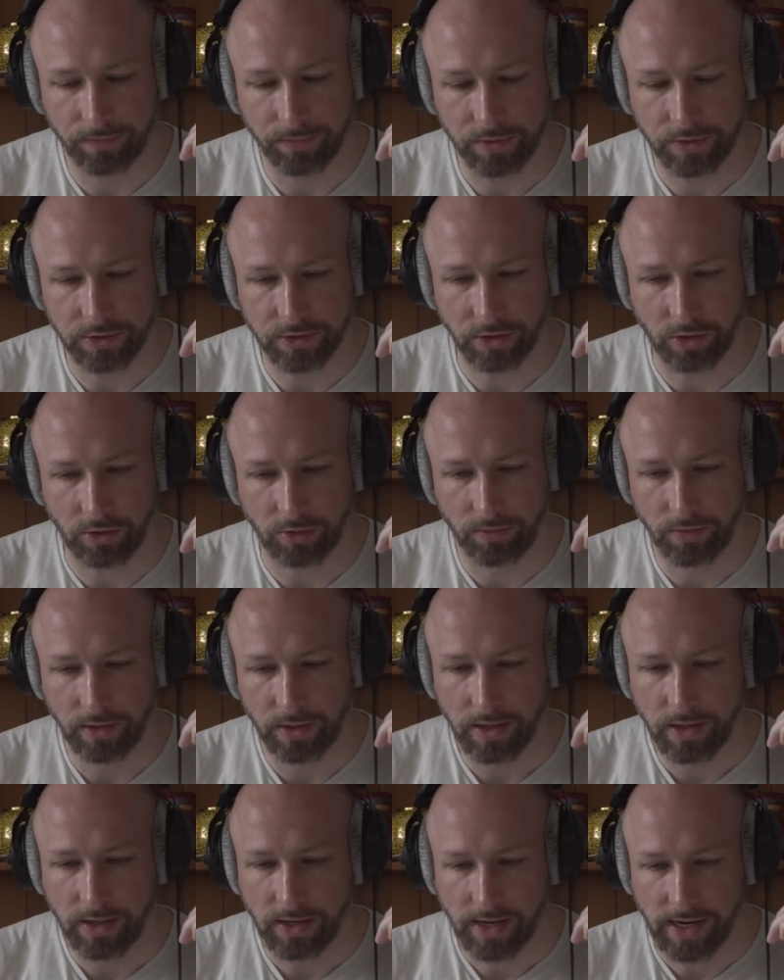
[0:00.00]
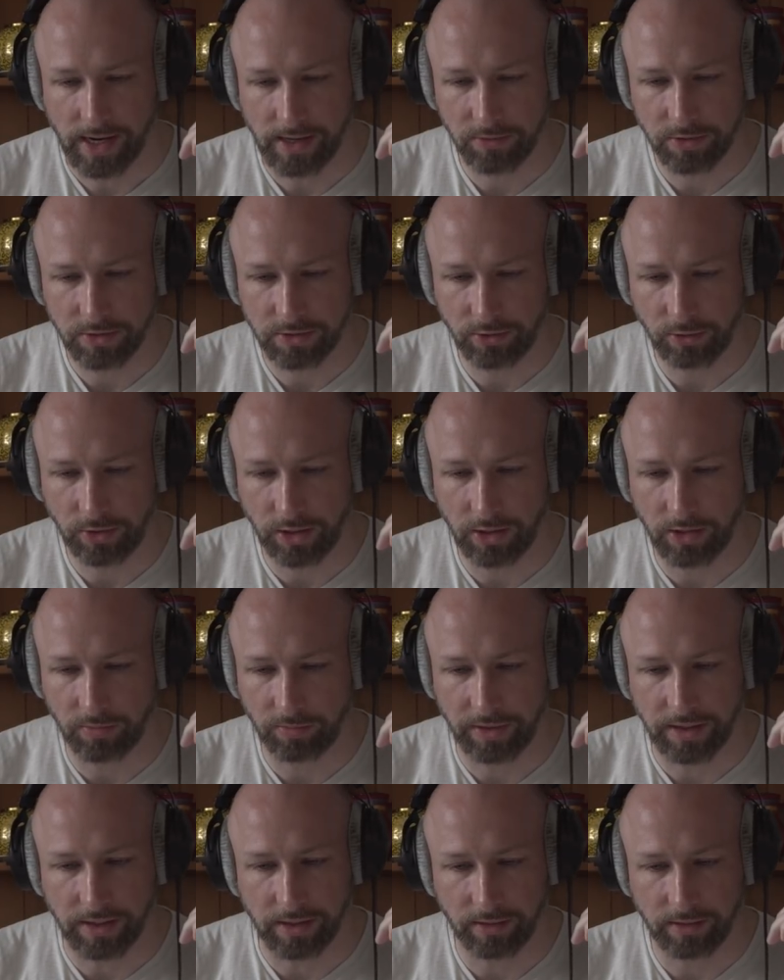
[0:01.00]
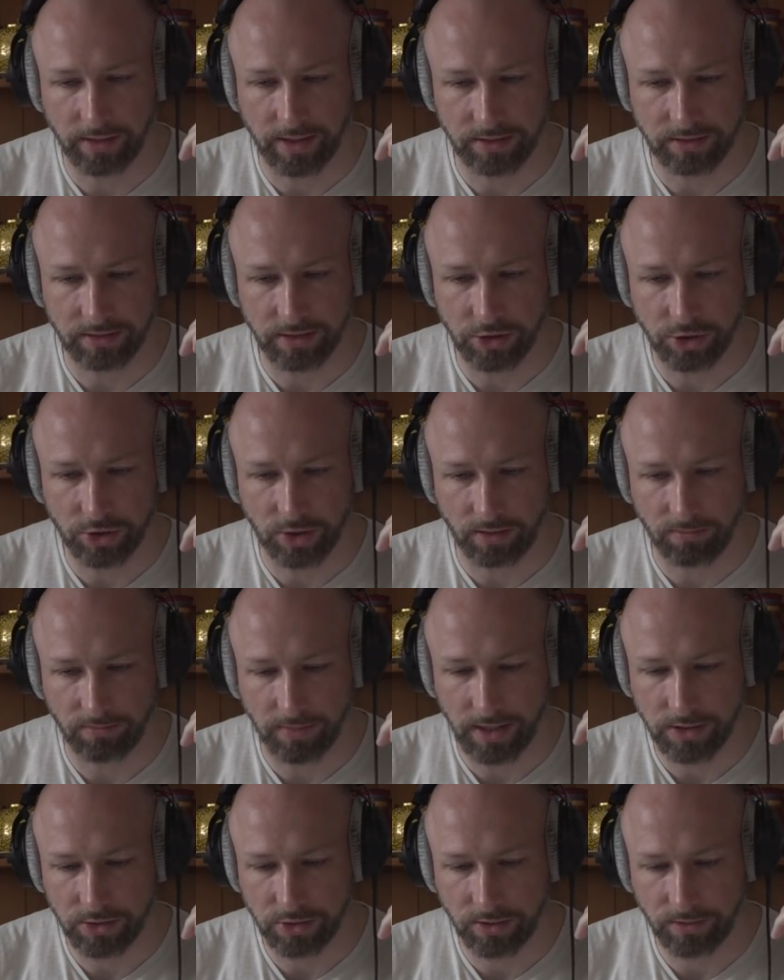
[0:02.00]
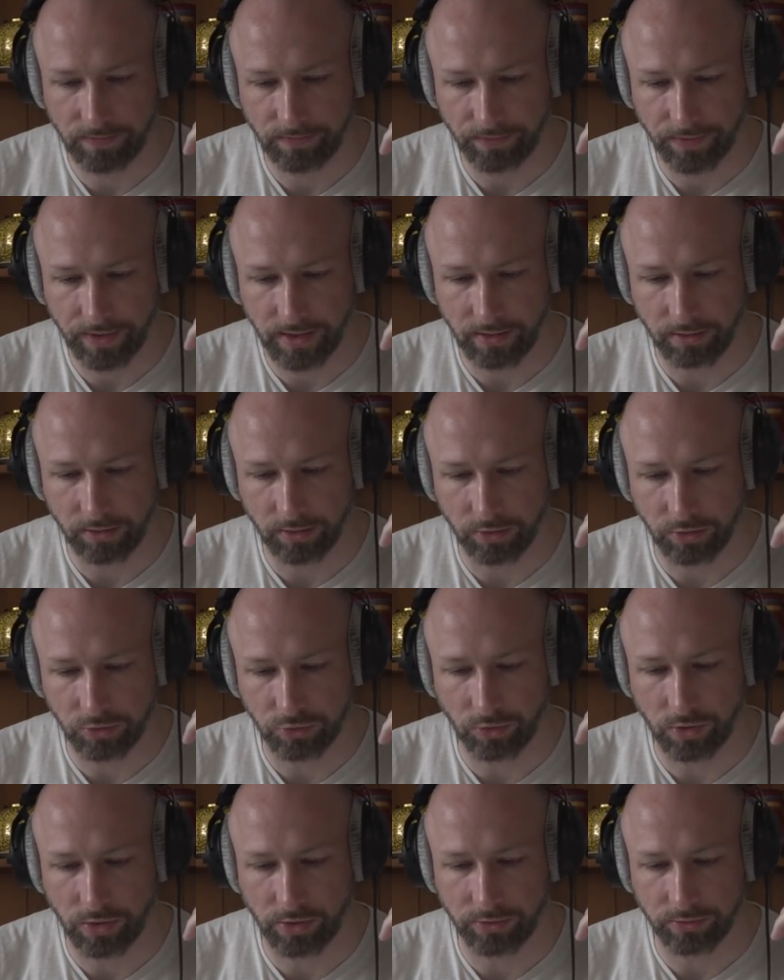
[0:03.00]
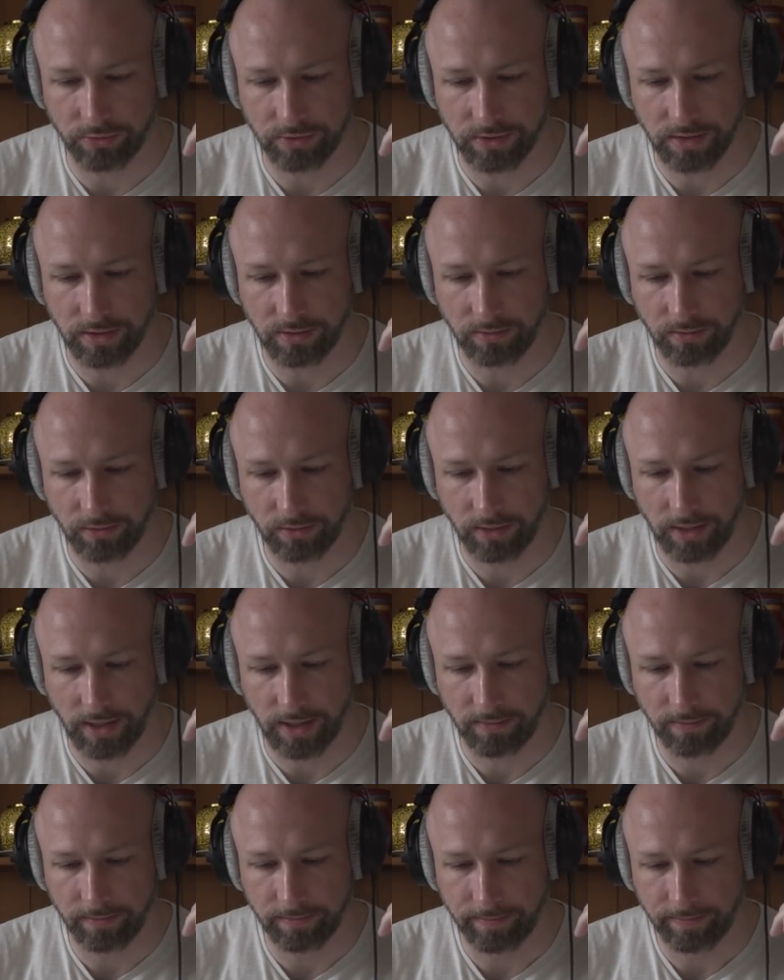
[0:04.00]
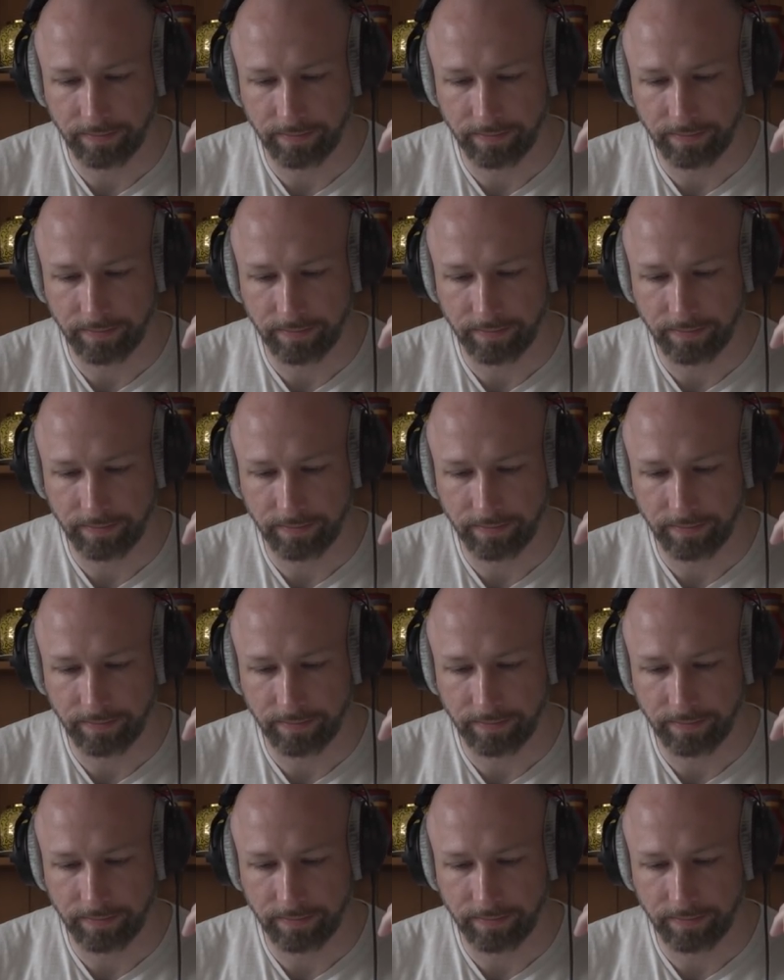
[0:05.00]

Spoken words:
So I'm just looking up here at C sharp major and I'm going to draw those in, okay?